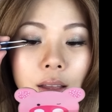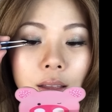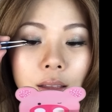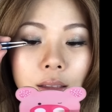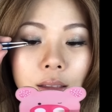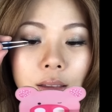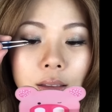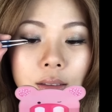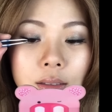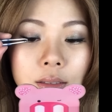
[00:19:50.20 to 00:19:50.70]

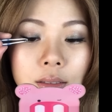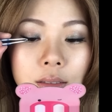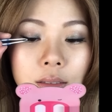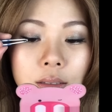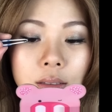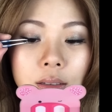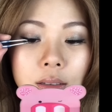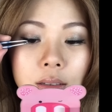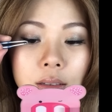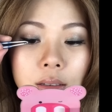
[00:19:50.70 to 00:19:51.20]
And
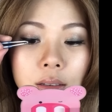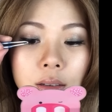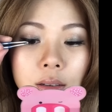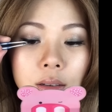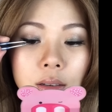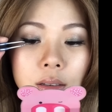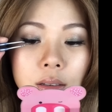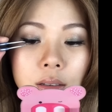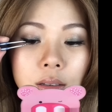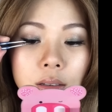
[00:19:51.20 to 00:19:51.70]

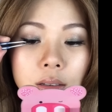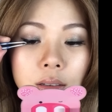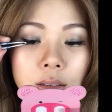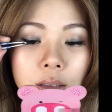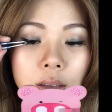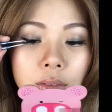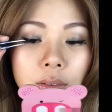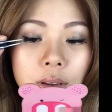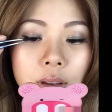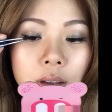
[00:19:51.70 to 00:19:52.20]

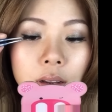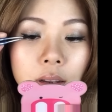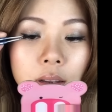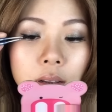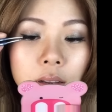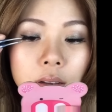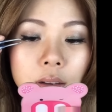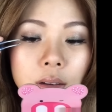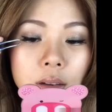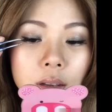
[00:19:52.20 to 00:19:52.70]
give it a
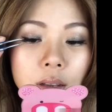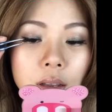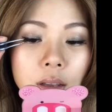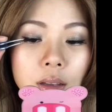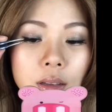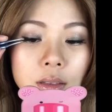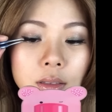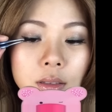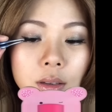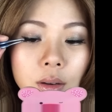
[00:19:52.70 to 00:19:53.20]
little,
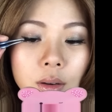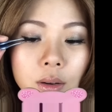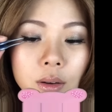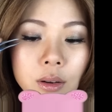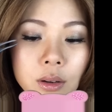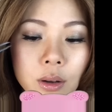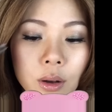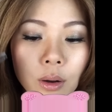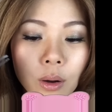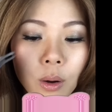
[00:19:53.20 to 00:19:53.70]
so
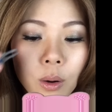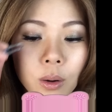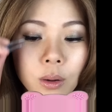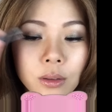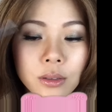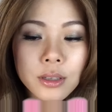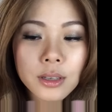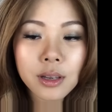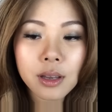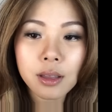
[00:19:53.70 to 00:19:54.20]

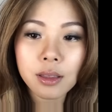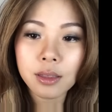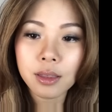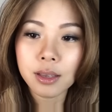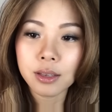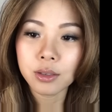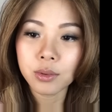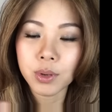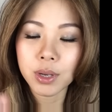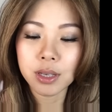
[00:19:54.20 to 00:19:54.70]
hold
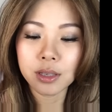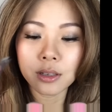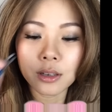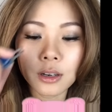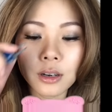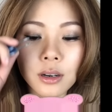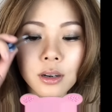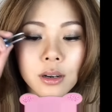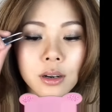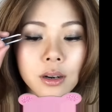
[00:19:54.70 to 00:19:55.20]
the
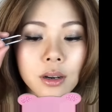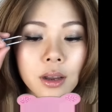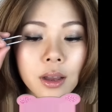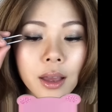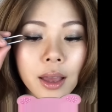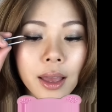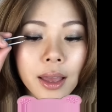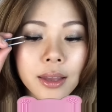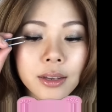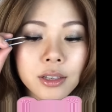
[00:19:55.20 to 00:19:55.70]
tweezer
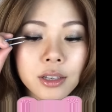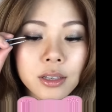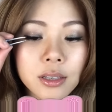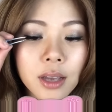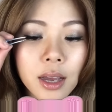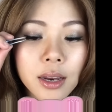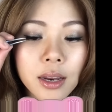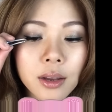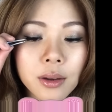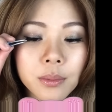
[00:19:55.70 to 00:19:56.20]
and just
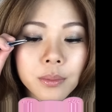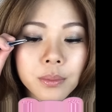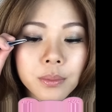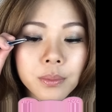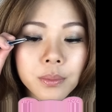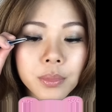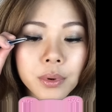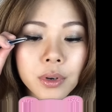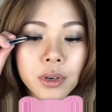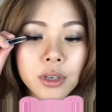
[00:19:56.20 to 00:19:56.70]
kind of
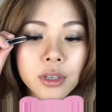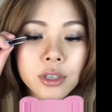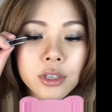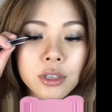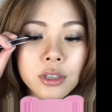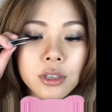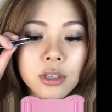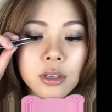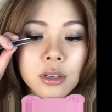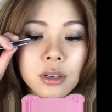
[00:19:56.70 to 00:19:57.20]

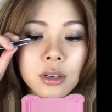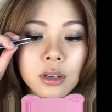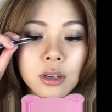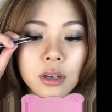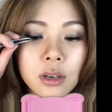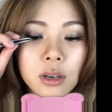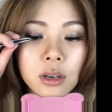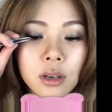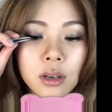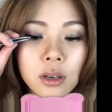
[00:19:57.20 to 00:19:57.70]
push
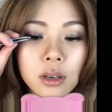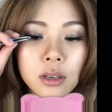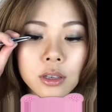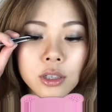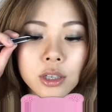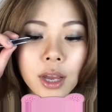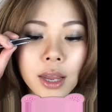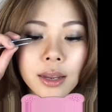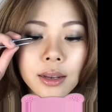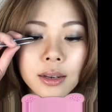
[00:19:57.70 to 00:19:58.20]

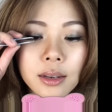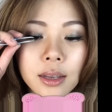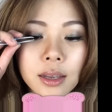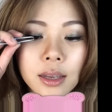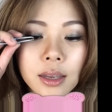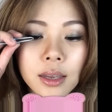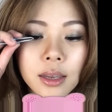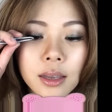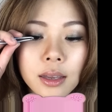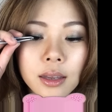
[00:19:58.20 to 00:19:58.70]

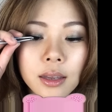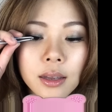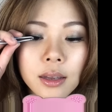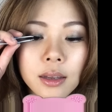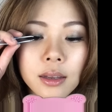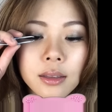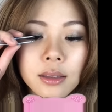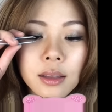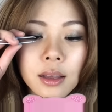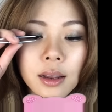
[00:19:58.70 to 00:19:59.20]
gently
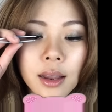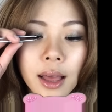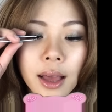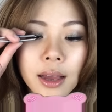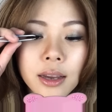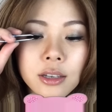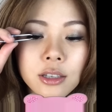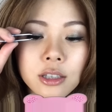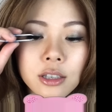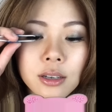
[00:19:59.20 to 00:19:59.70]
the
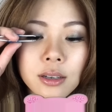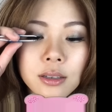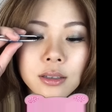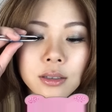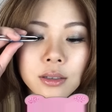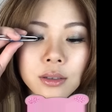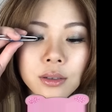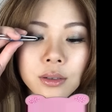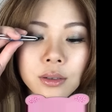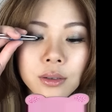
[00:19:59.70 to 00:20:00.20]
lash
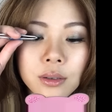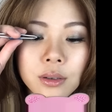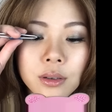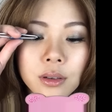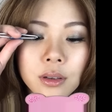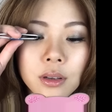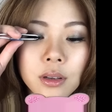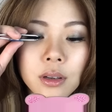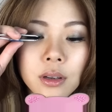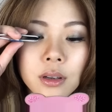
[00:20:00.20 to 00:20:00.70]
into
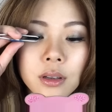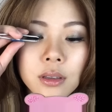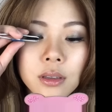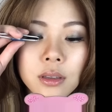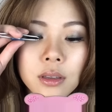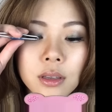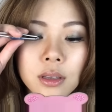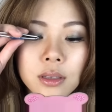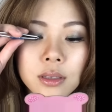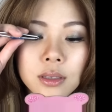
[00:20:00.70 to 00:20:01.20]
the